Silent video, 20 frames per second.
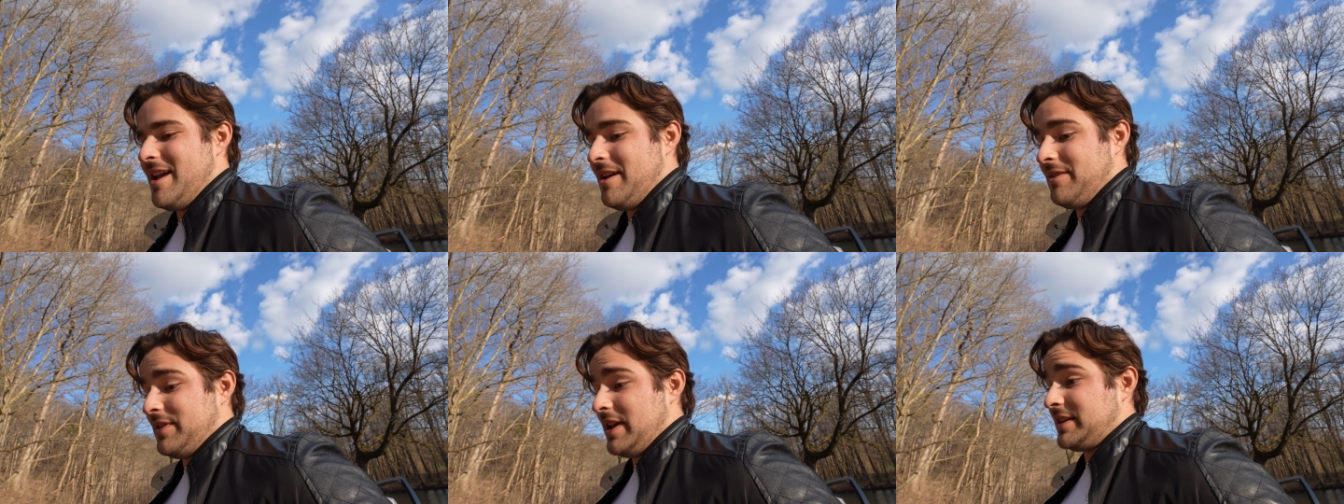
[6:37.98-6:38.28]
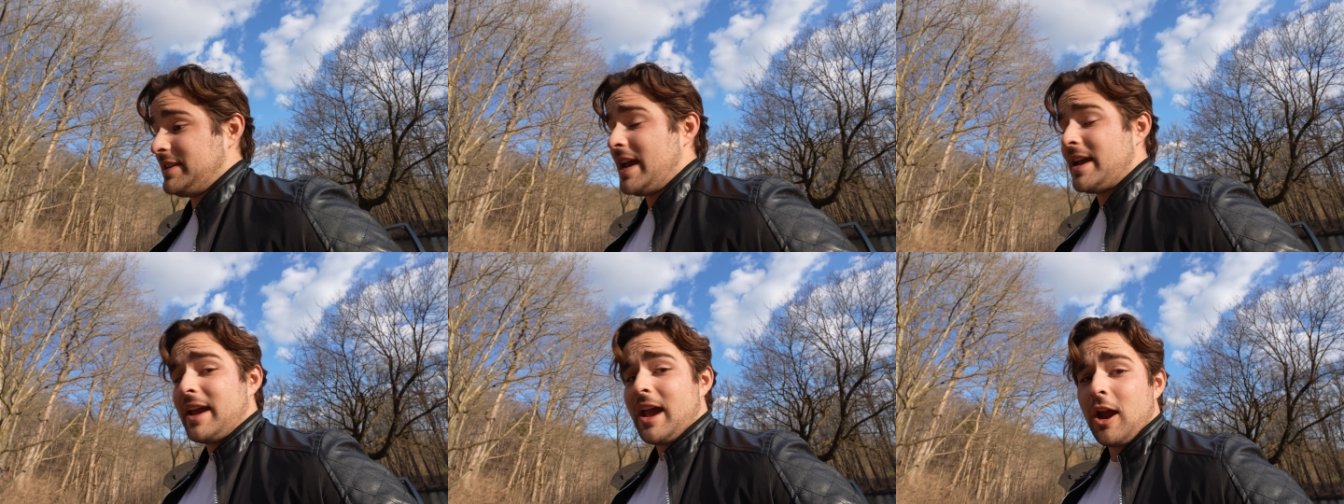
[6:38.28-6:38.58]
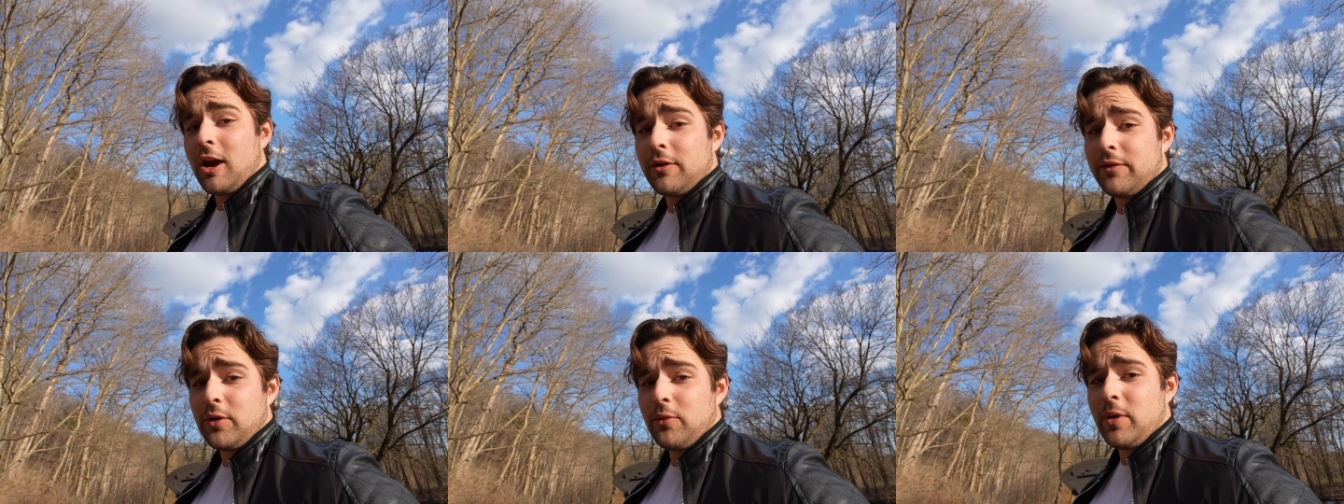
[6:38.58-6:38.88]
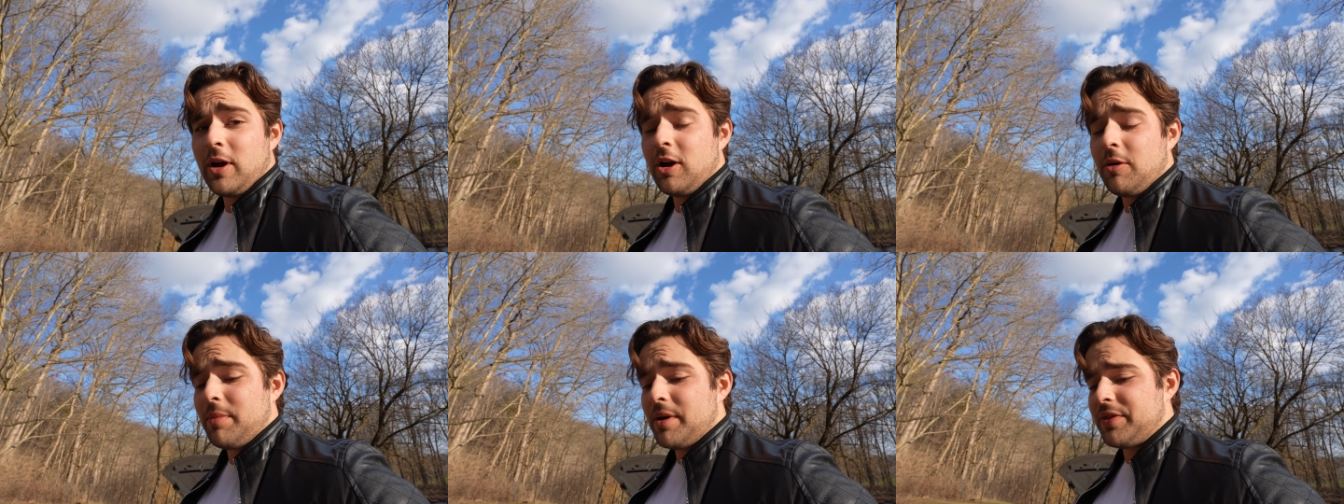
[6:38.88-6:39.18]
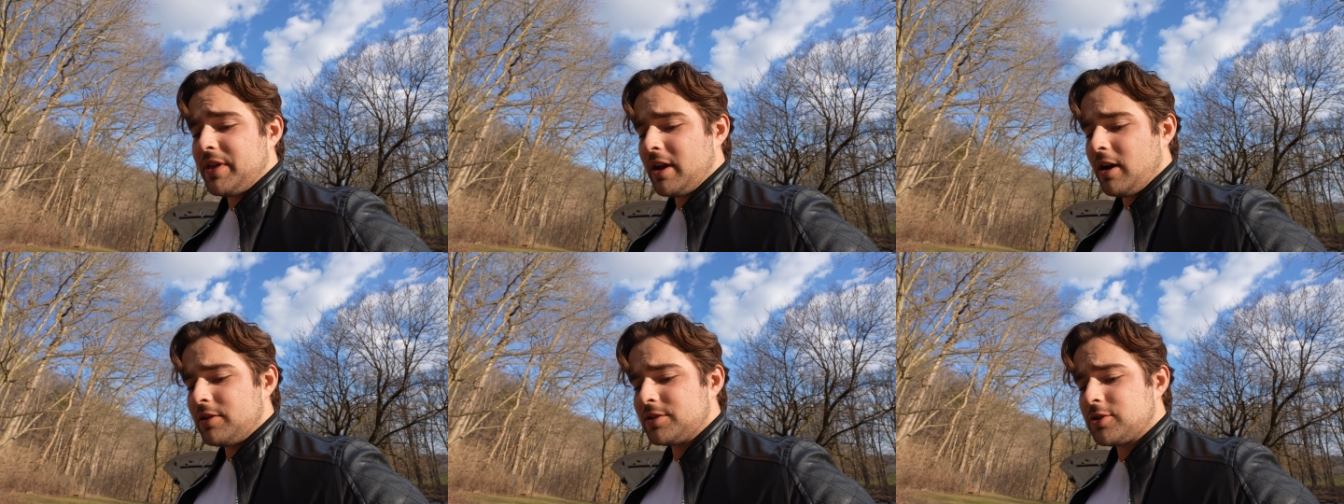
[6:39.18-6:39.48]
they take care of it well, but
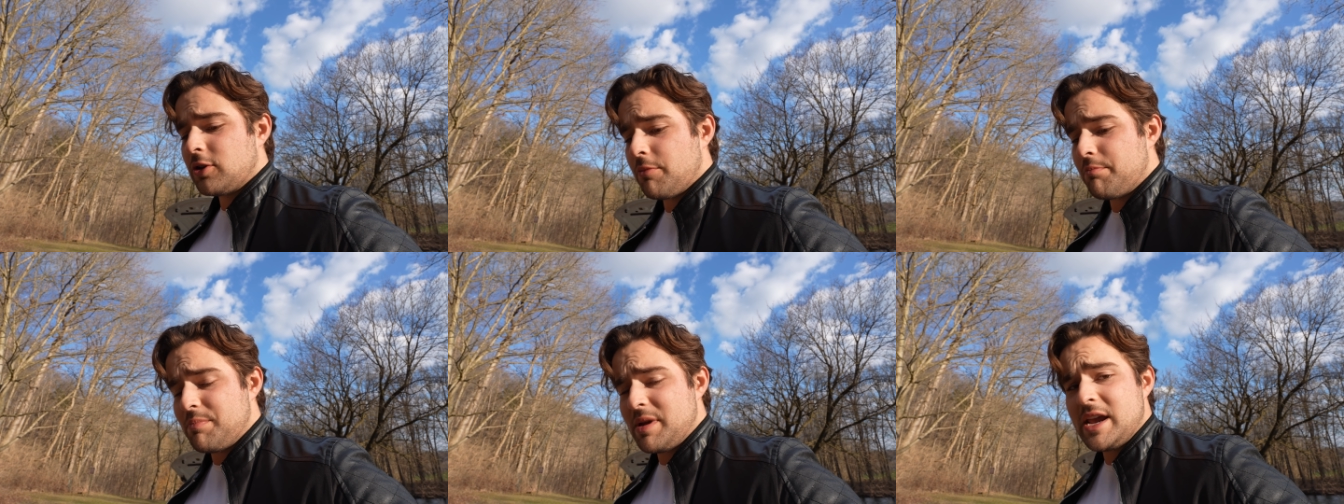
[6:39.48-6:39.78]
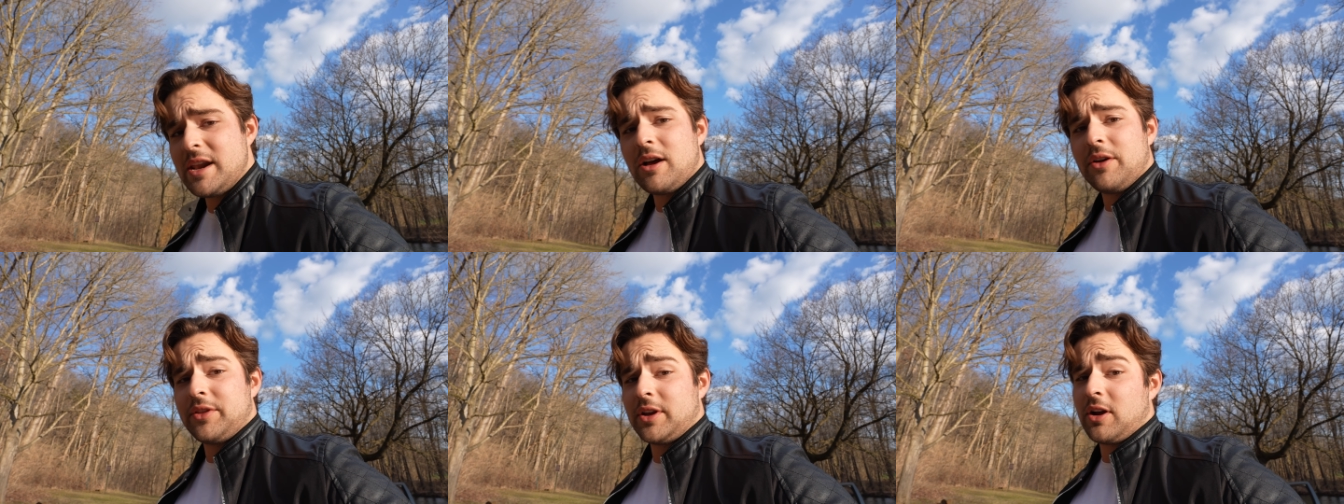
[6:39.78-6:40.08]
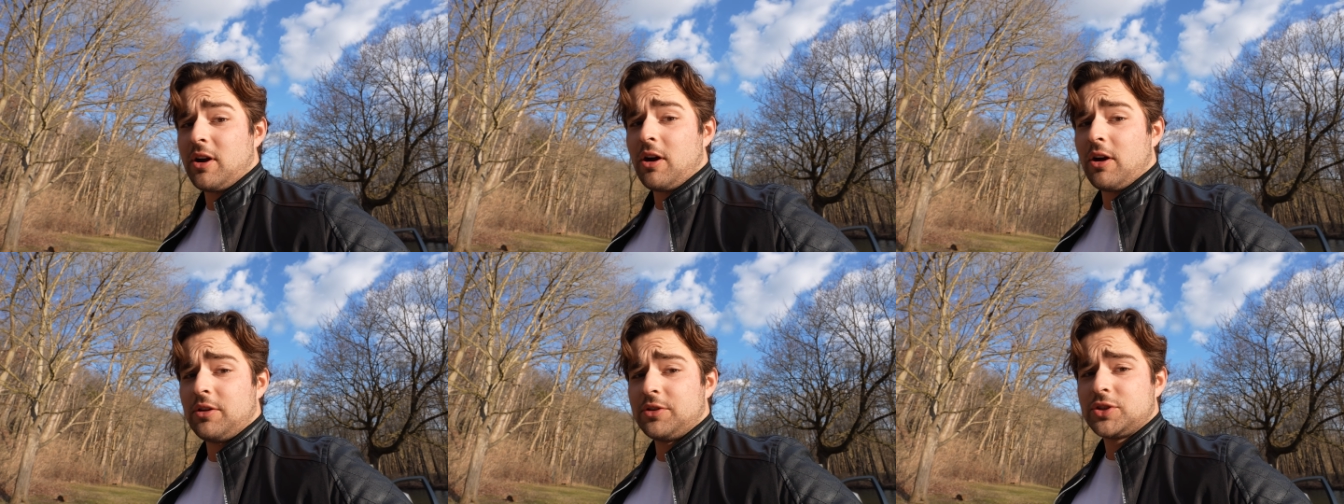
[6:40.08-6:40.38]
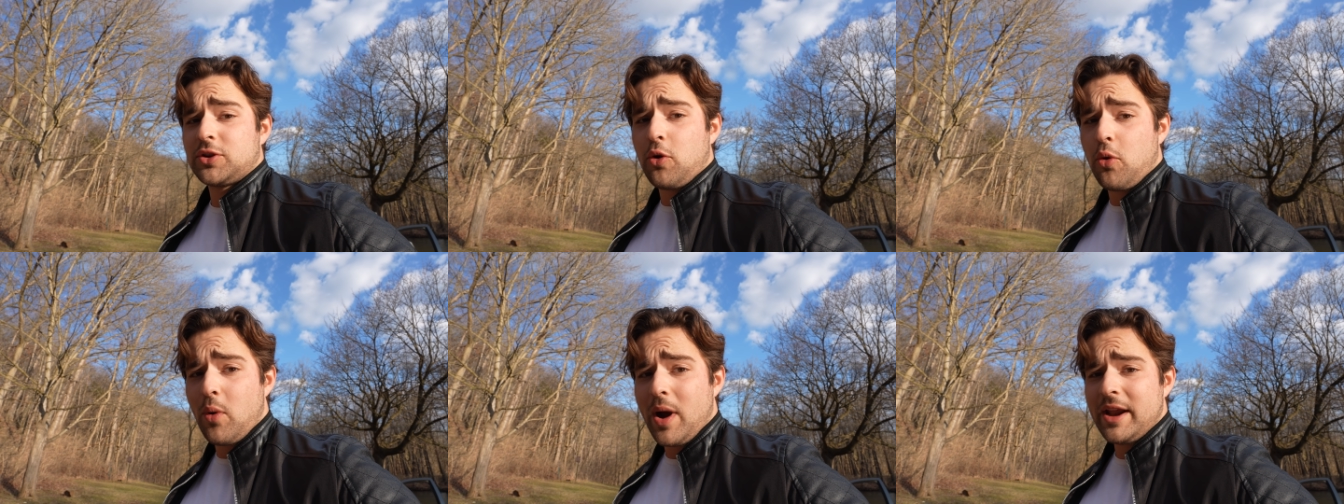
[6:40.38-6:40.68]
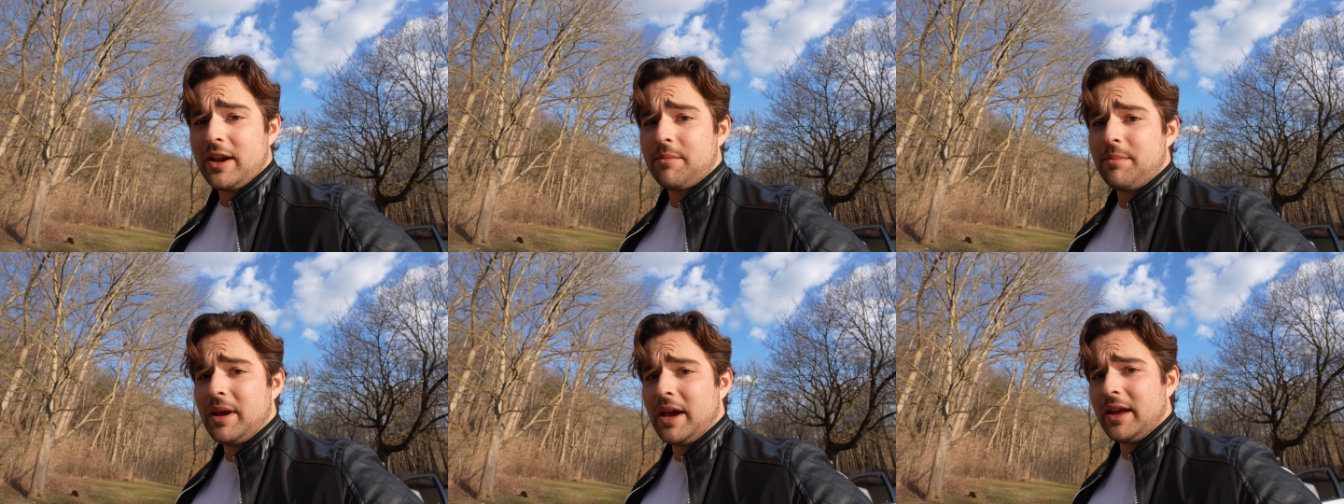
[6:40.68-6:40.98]
they also beat on the cars
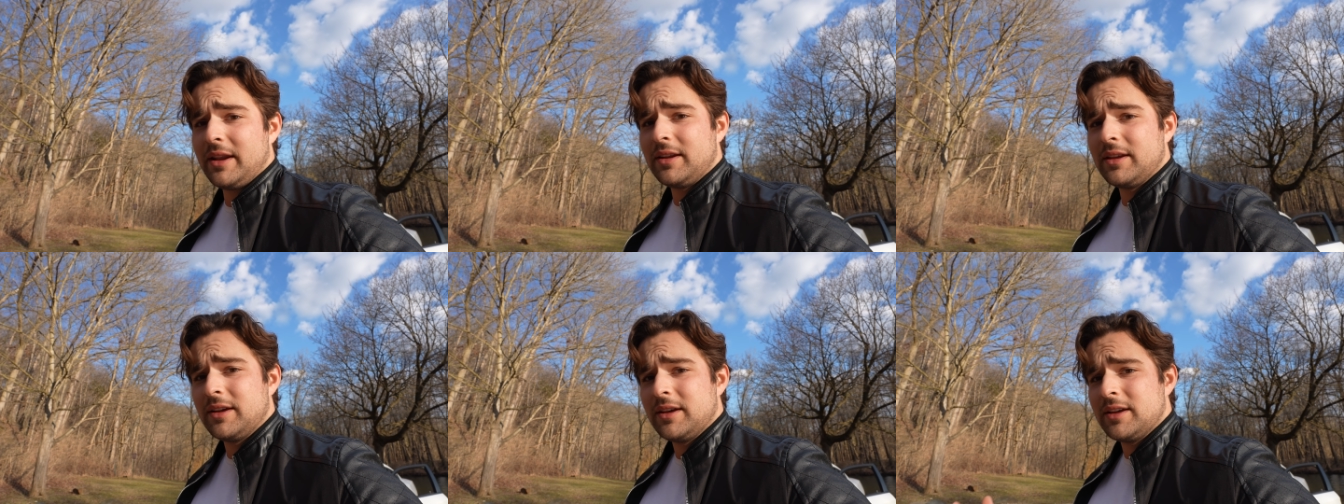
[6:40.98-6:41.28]
quite a bit.